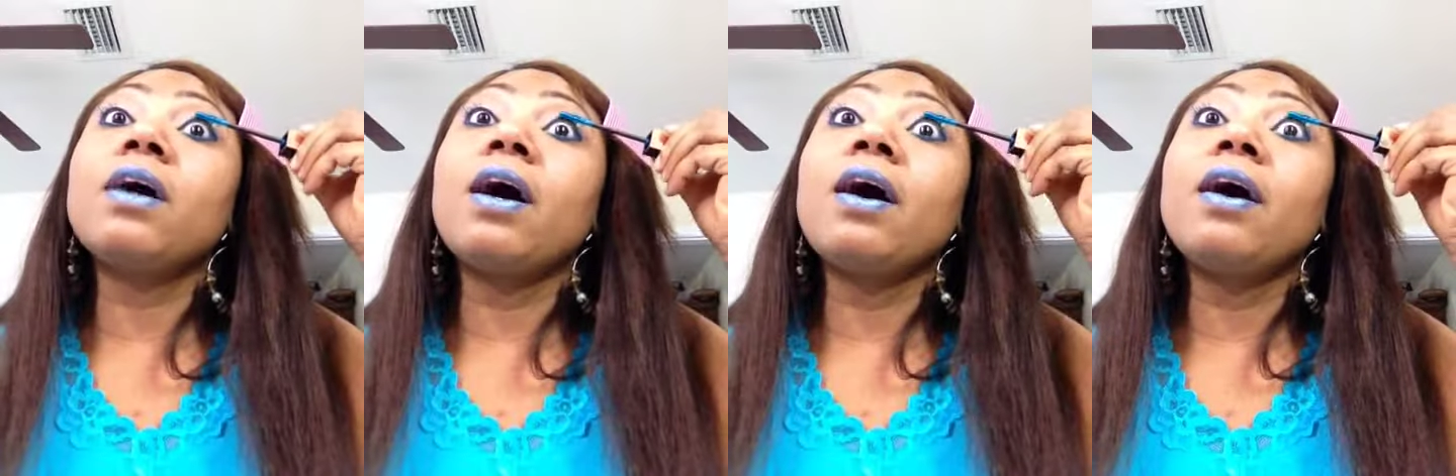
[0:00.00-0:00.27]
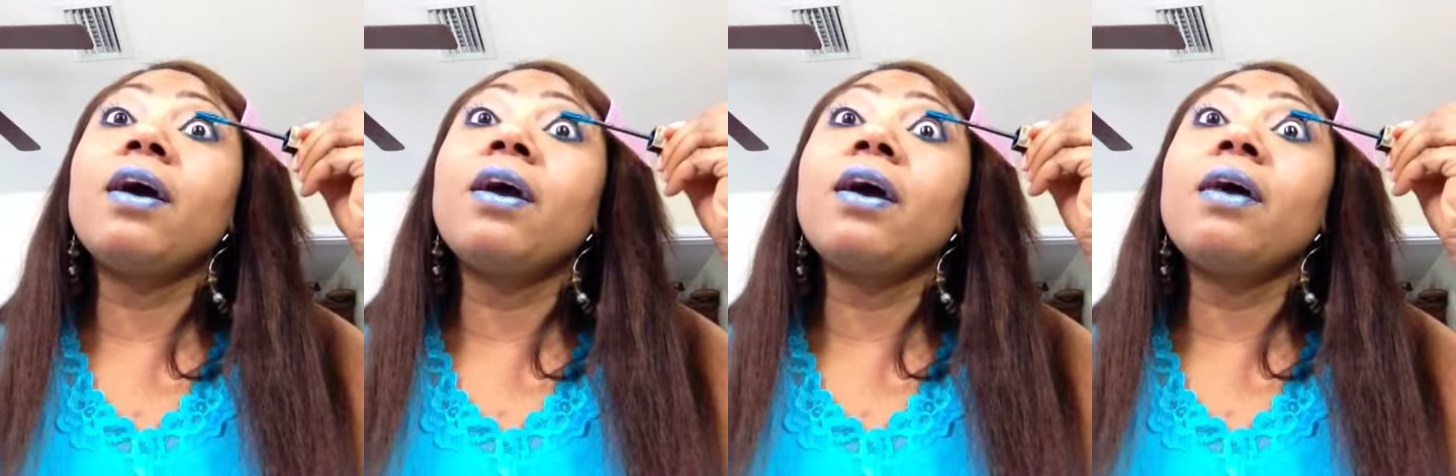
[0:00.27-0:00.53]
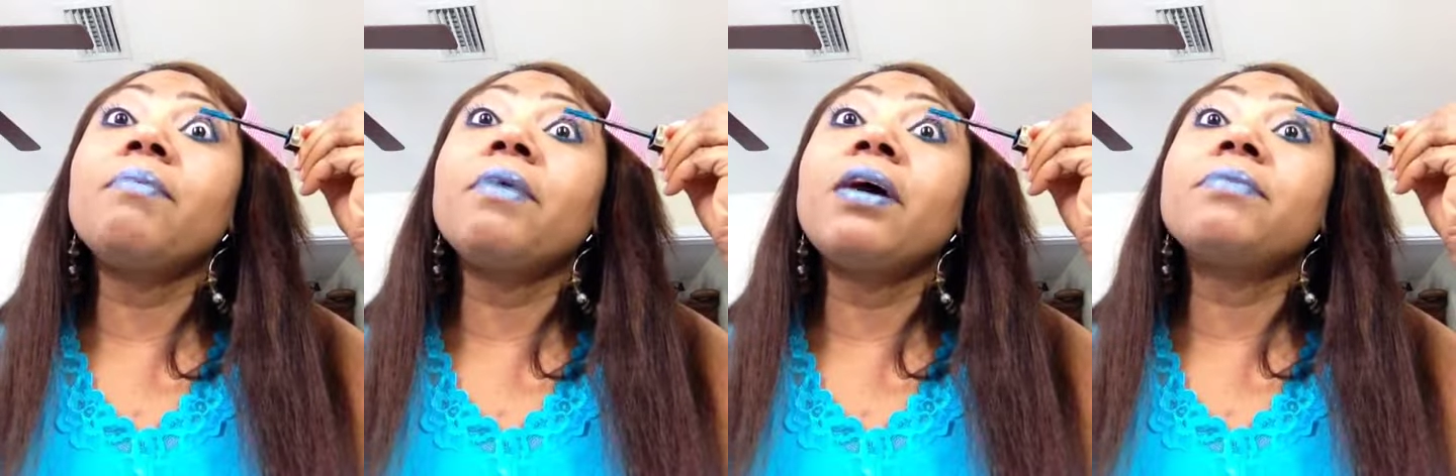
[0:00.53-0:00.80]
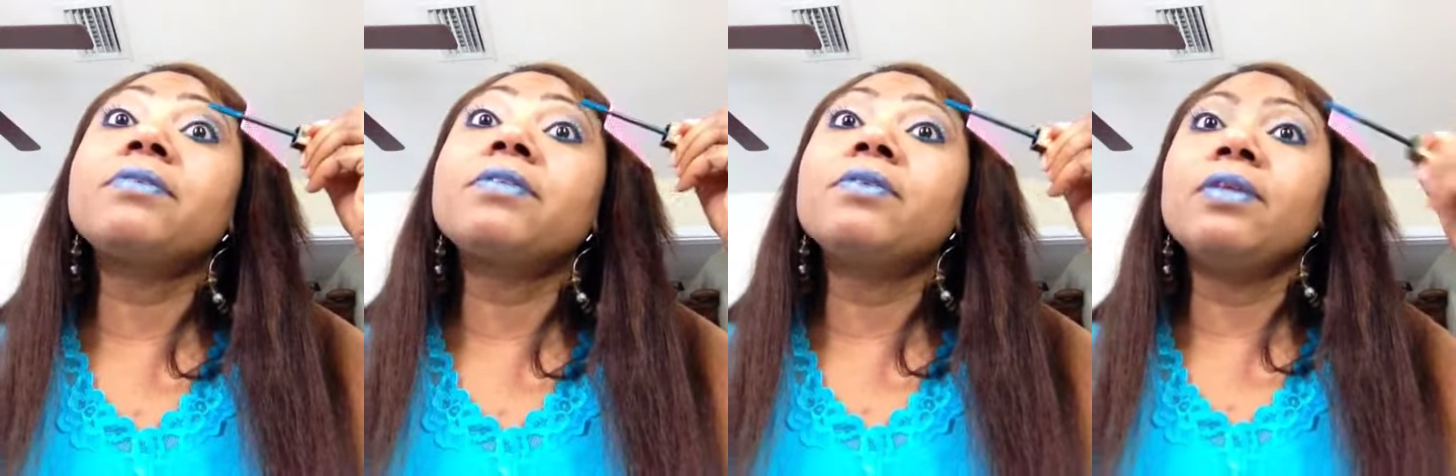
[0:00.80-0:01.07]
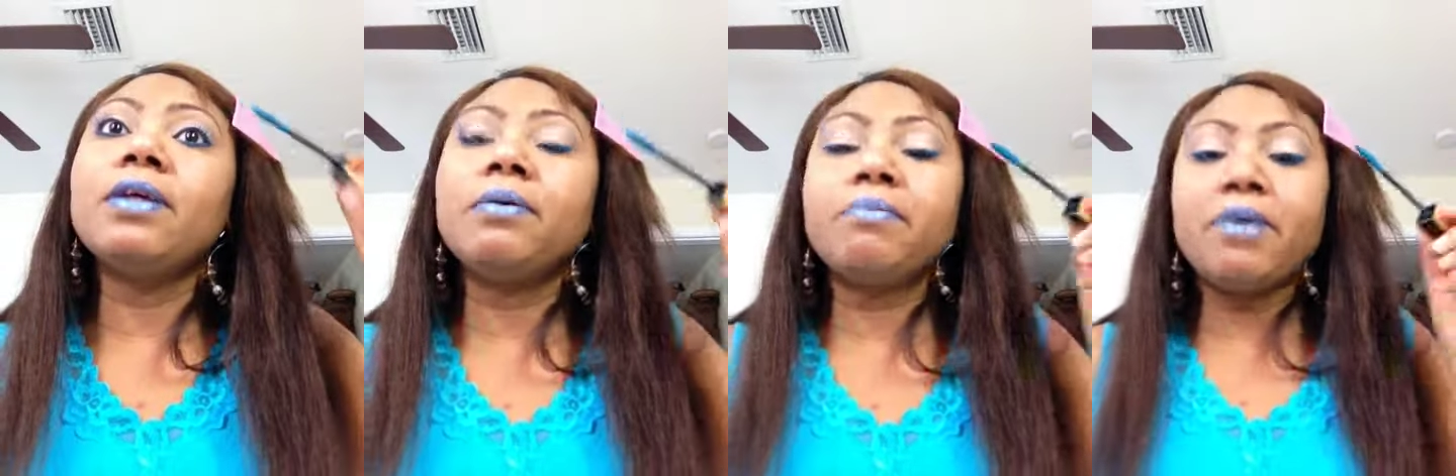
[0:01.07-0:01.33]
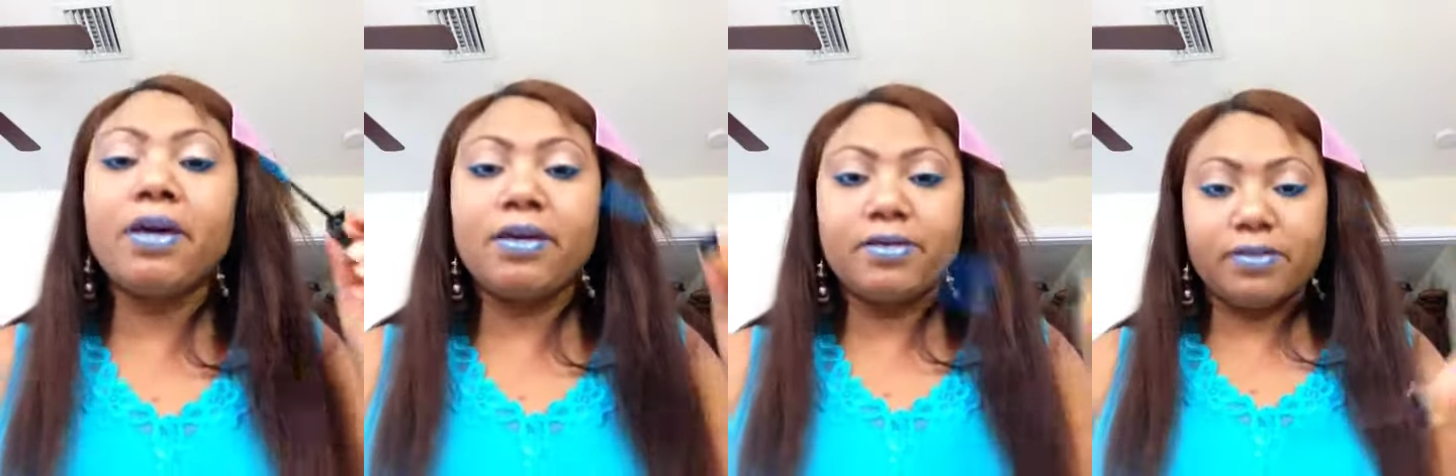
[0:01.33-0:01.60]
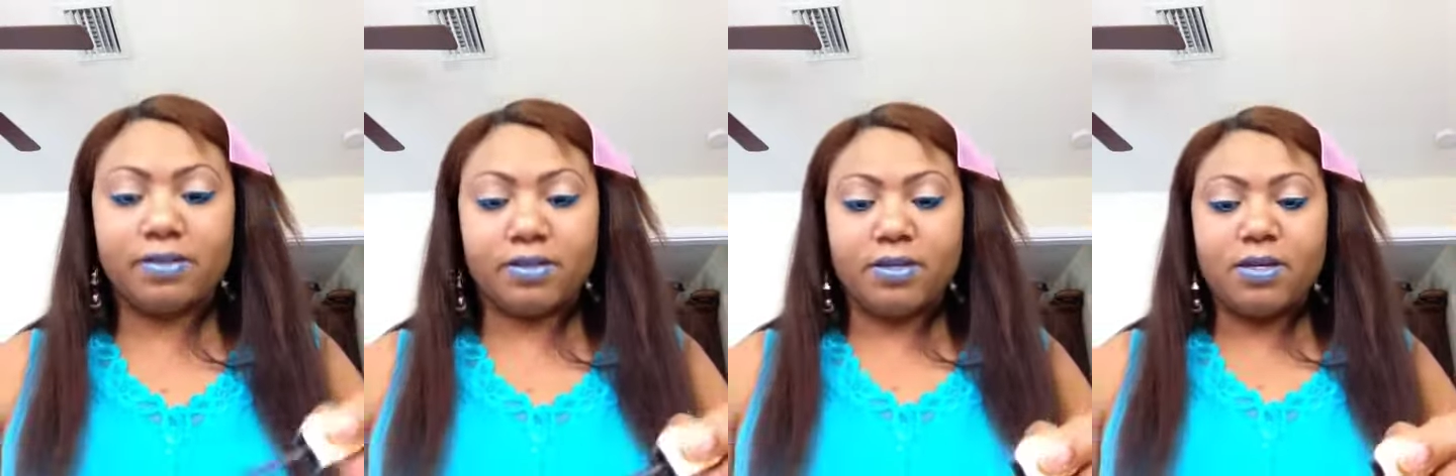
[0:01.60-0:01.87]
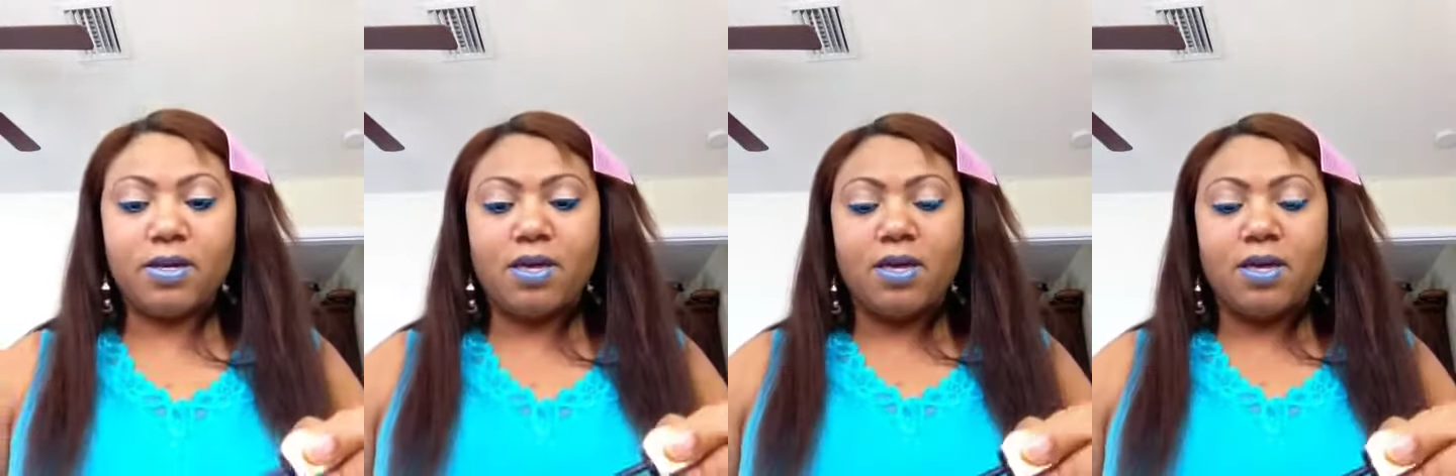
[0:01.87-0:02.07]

I am absolutely amazed.